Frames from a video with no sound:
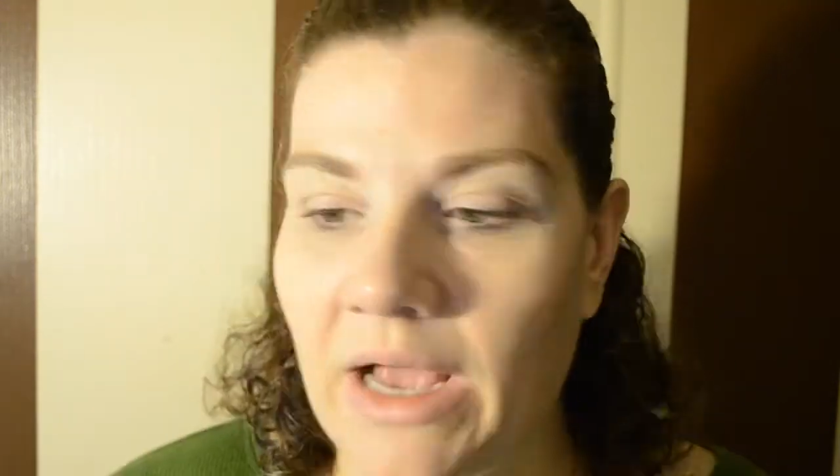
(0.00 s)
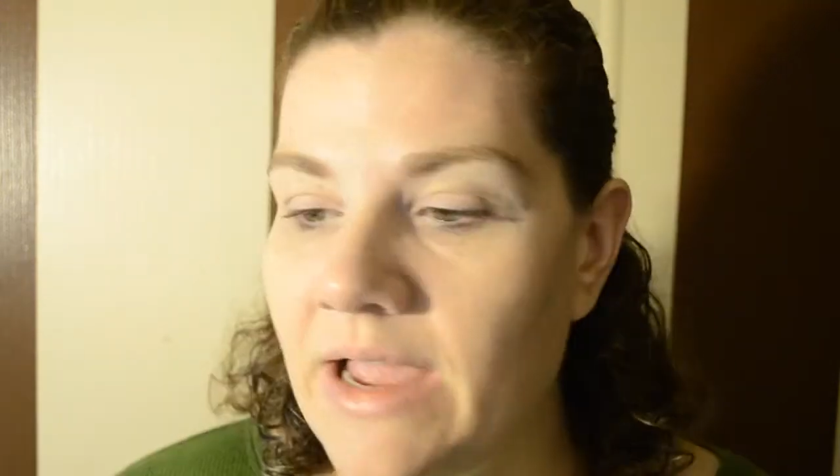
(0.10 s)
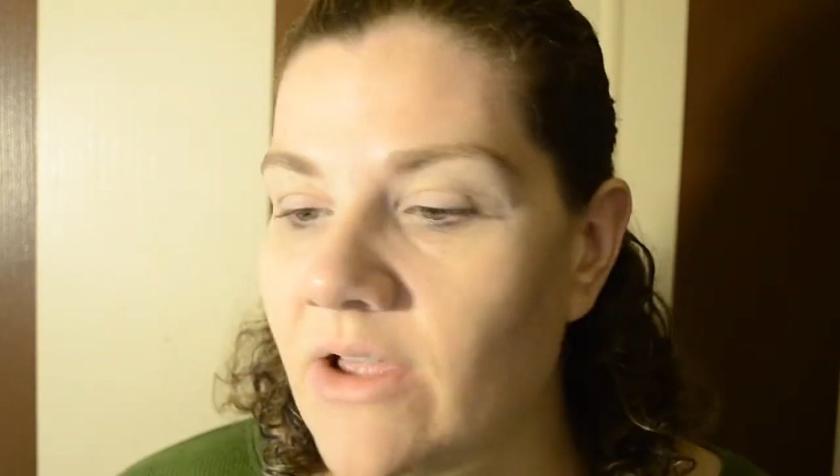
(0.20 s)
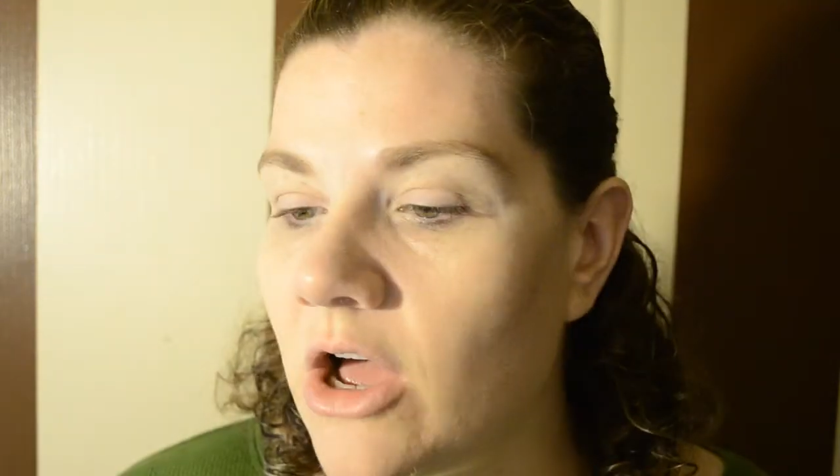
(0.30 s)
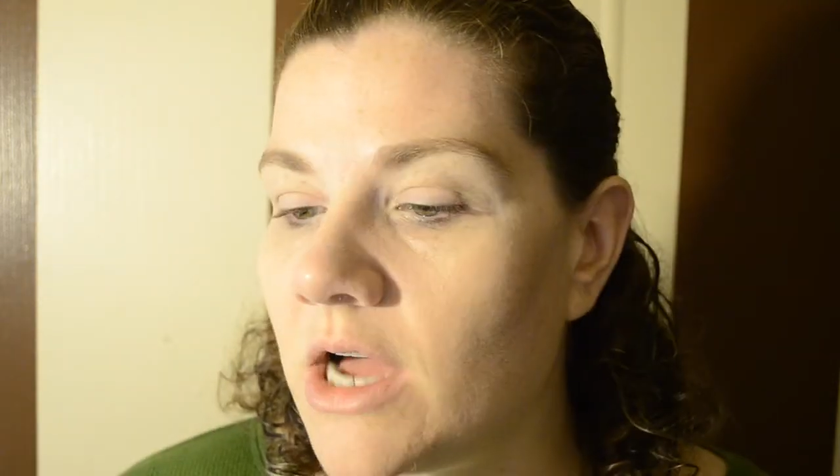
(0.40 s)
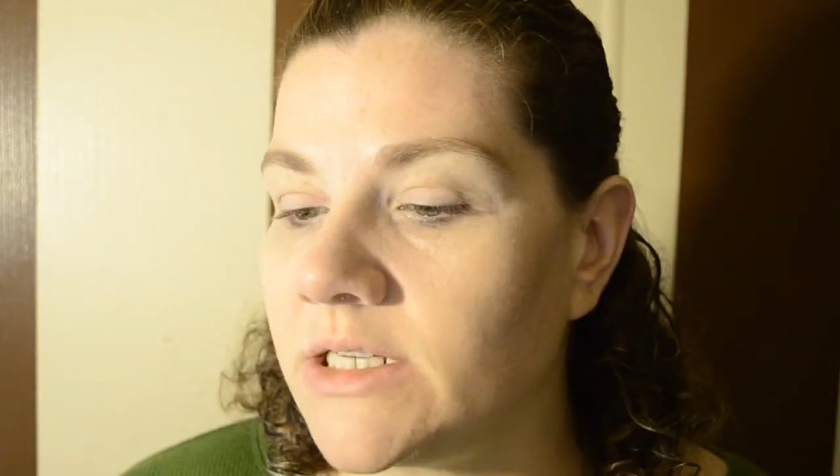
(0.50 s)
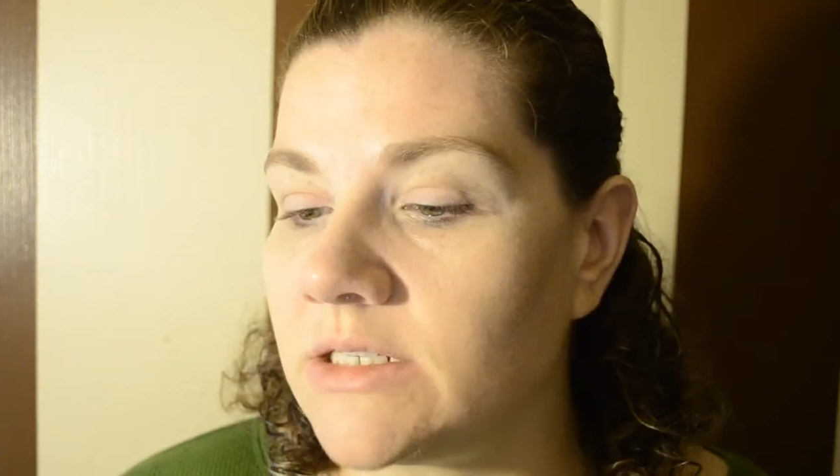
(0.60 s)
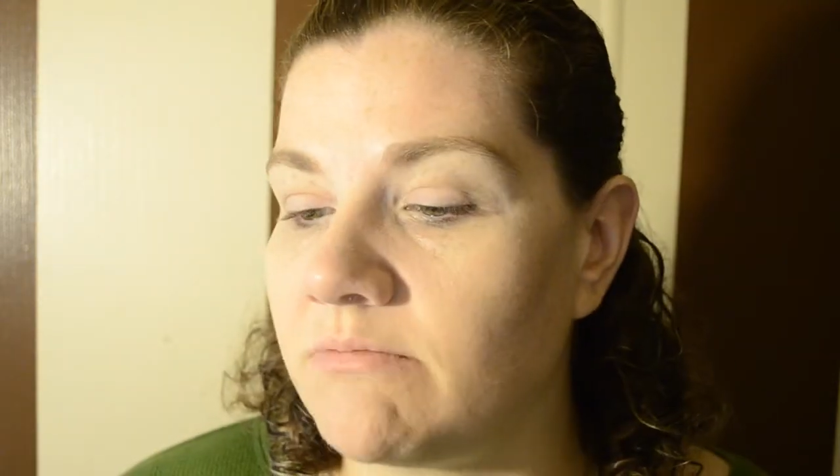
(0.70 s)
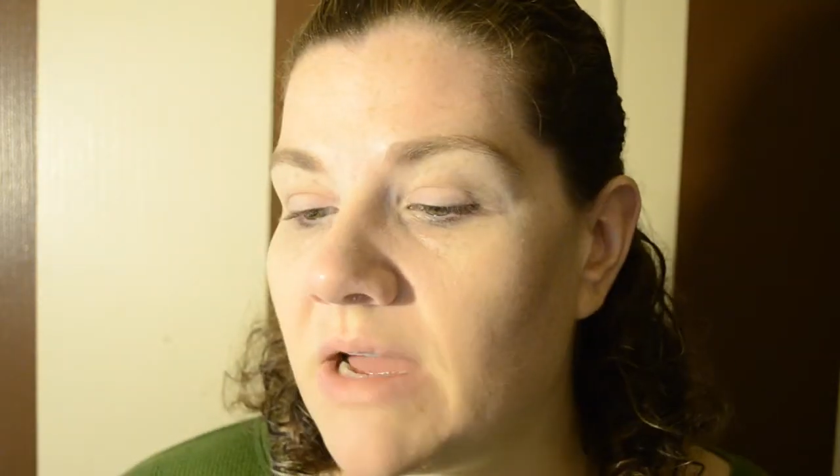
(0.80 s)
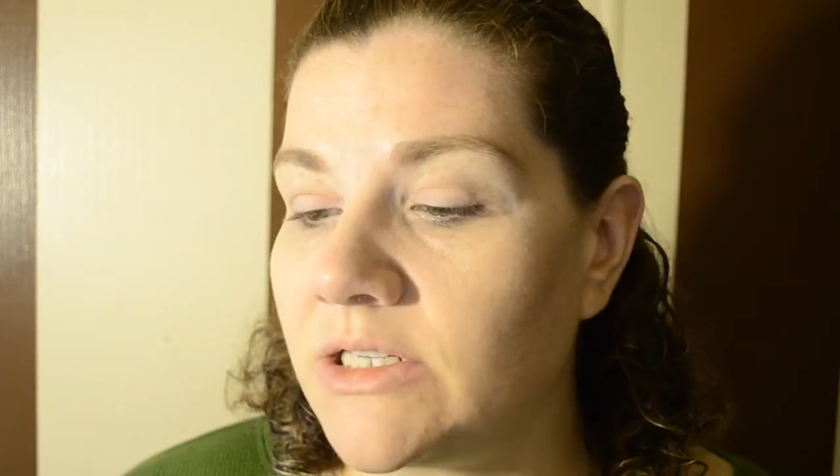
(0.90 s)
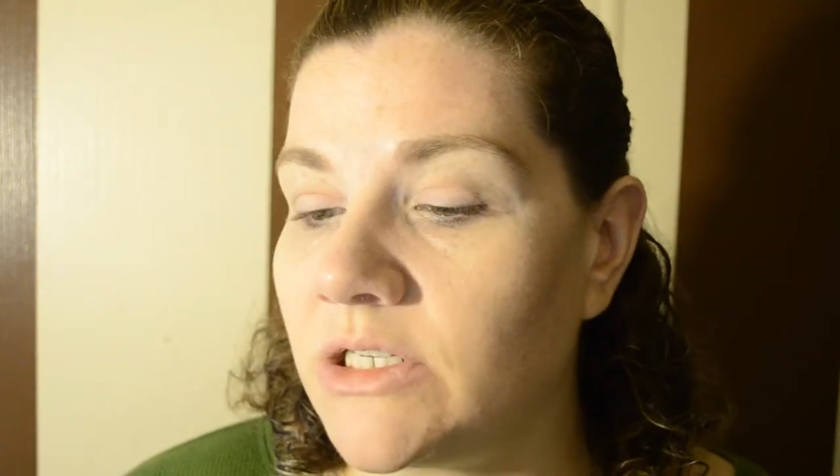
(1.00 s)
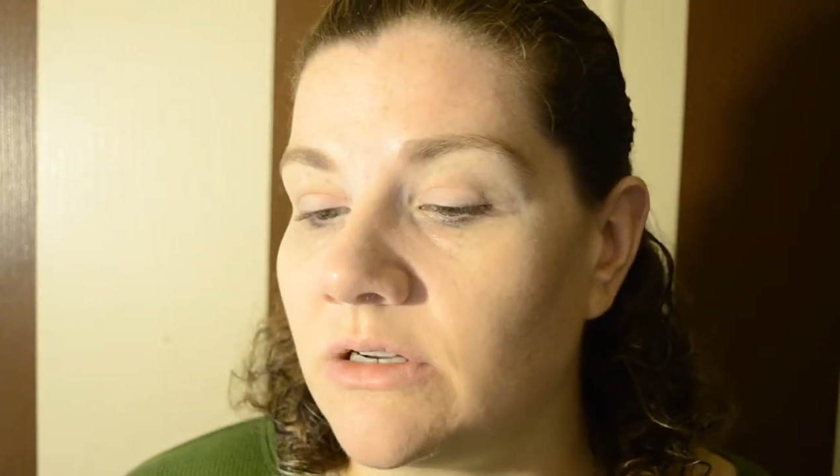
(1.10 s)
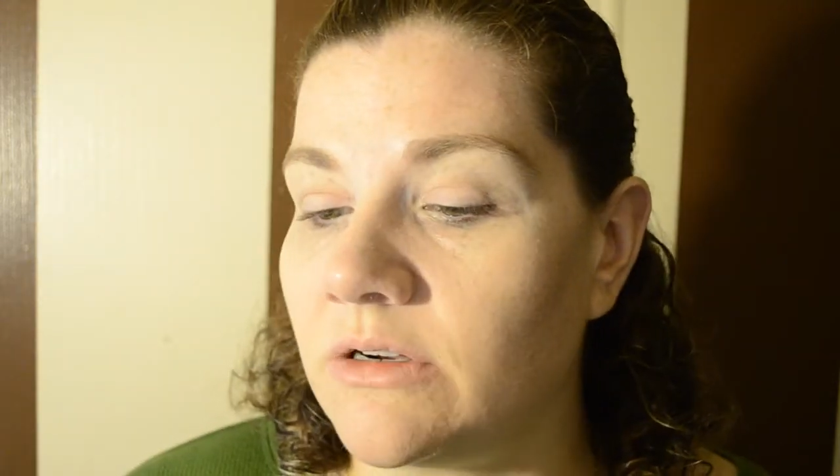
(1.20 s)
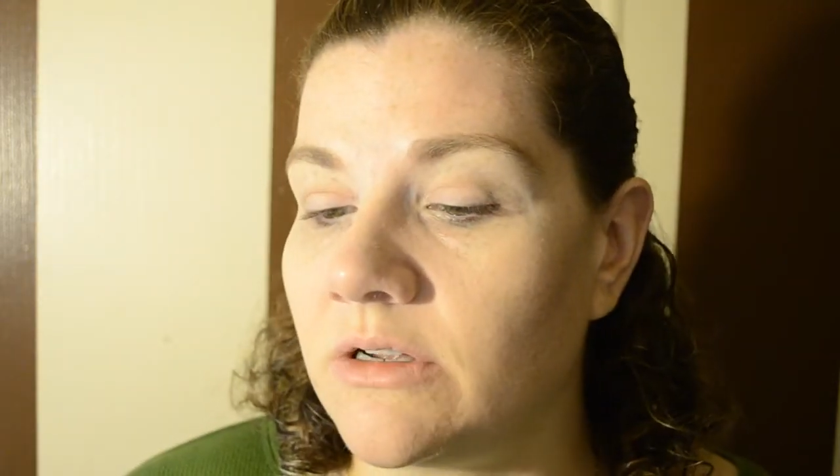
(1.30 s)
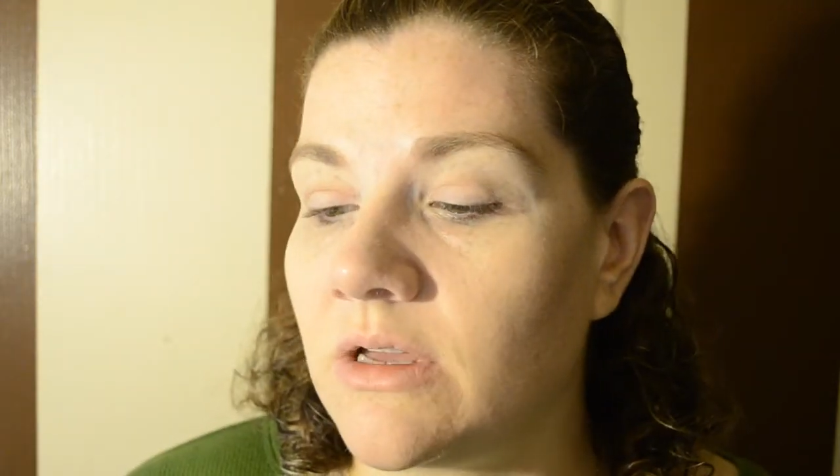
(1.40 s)
I got
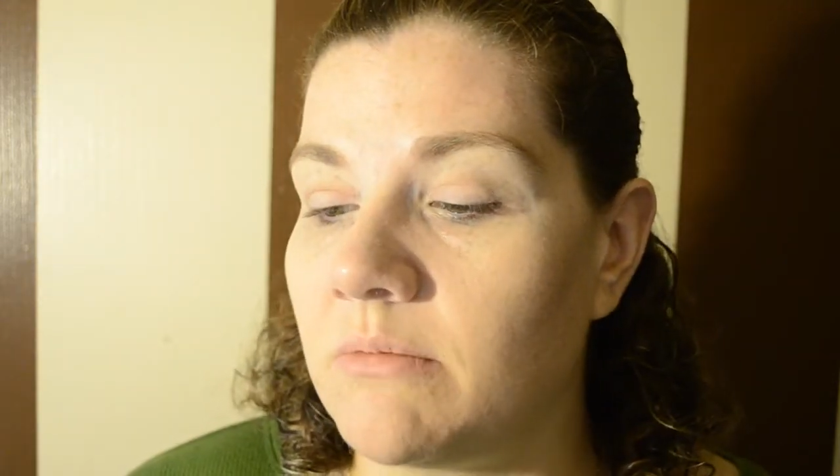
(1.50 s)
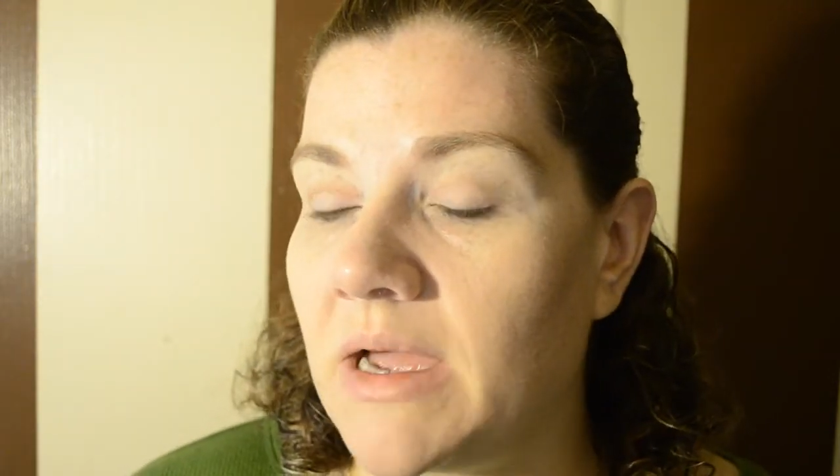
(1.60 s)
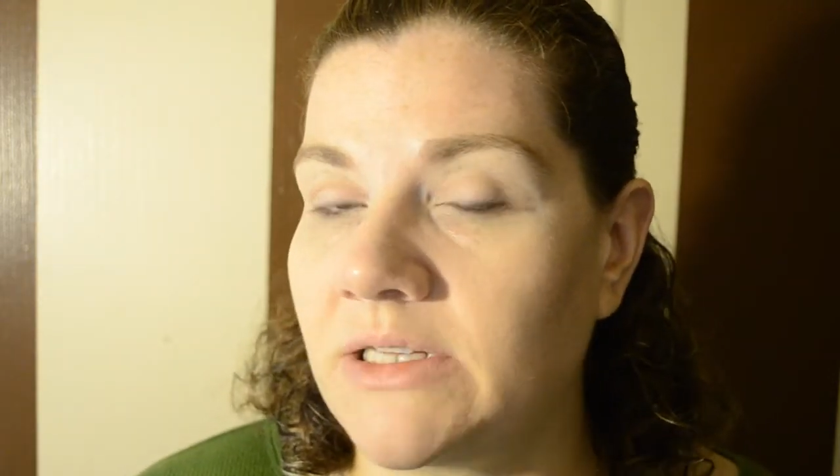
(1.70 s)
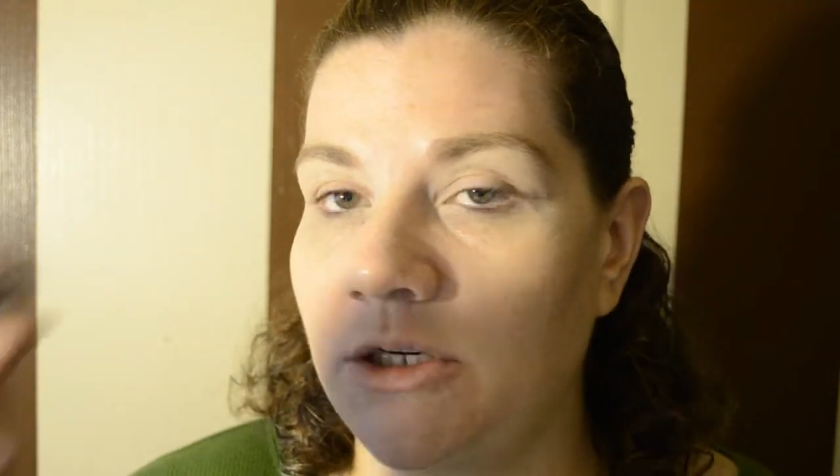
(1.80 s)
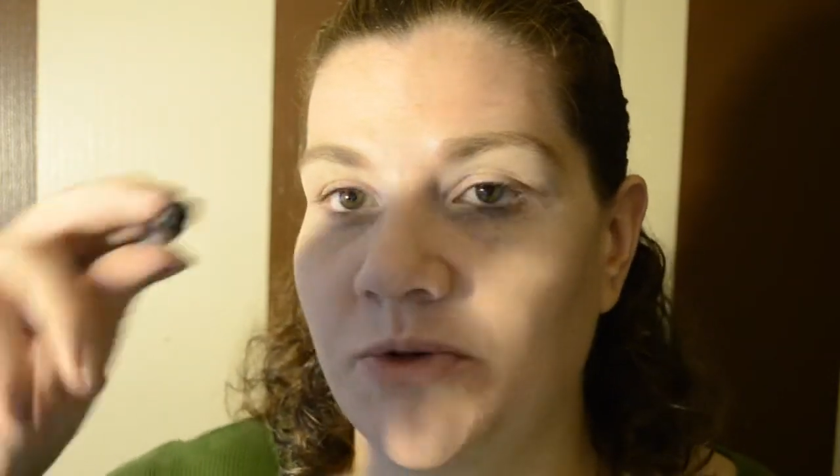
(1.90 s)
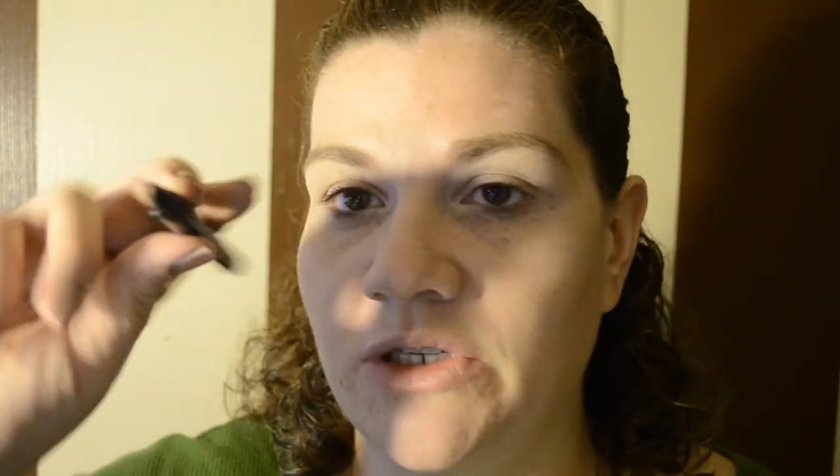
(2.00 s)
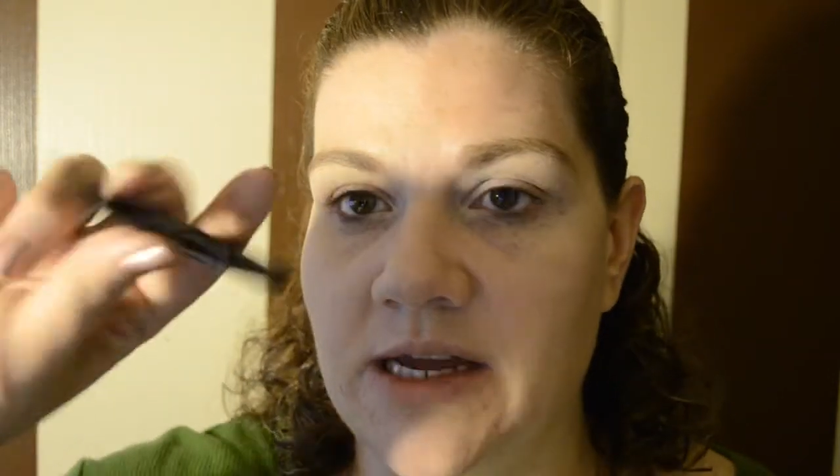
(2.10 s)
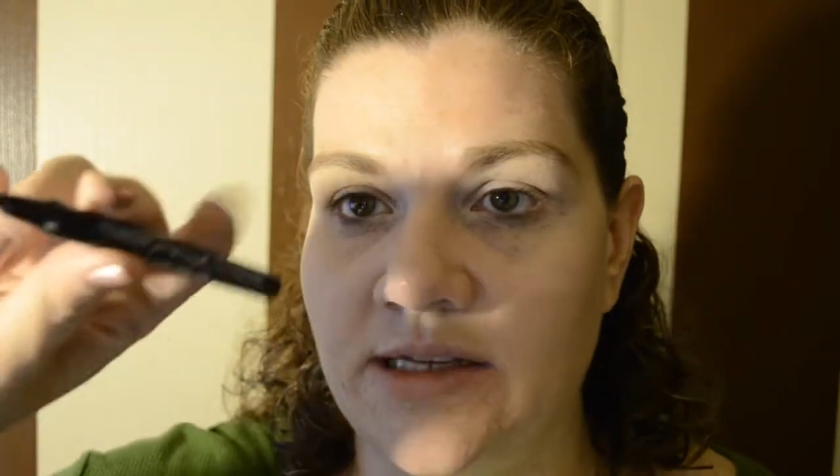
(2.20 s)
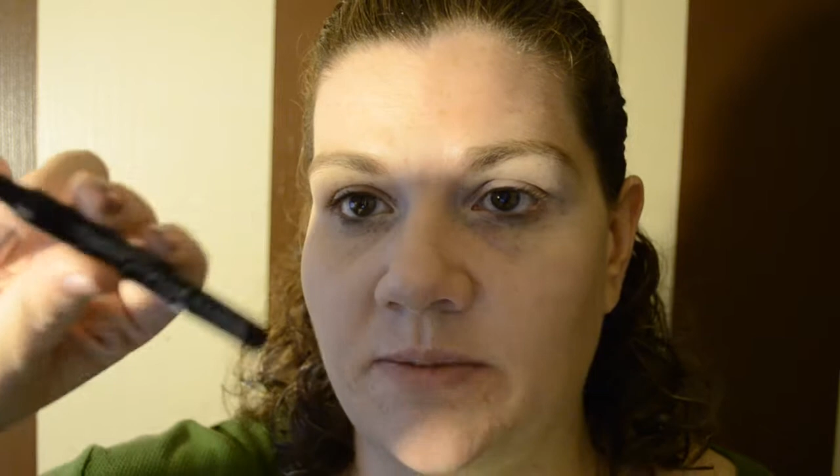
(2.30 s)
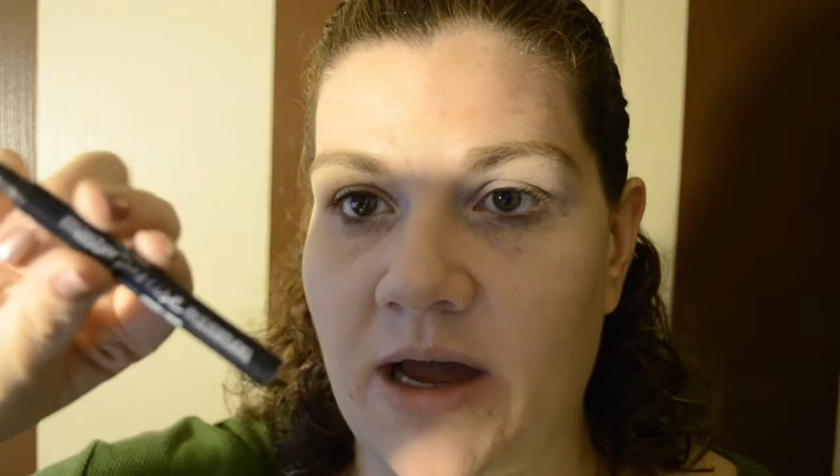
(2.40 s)
the Master Precise